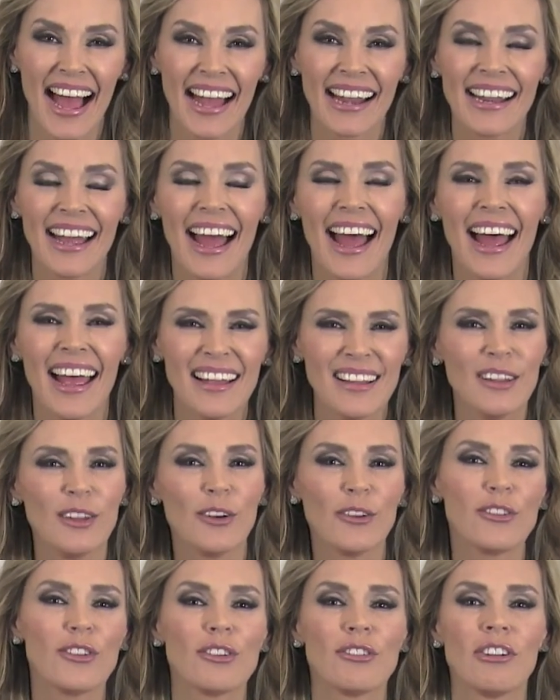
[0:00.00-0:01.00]
and I
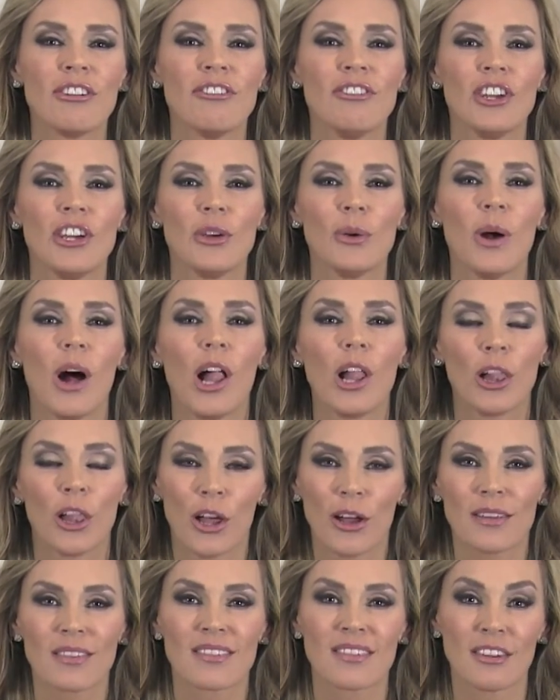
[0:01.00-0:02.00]
love to review
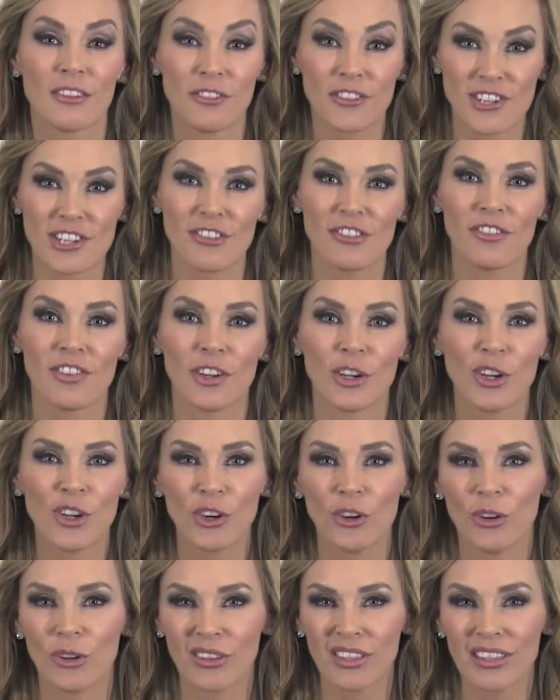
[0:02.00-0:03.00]
lots of different
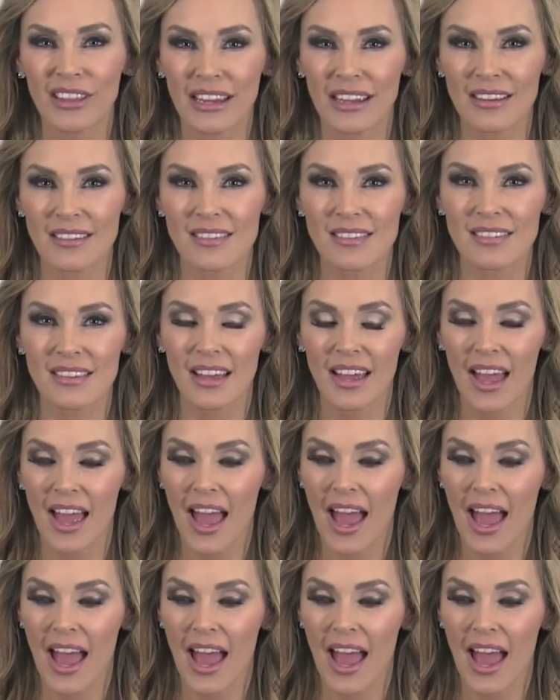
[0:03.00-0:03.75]
cool things,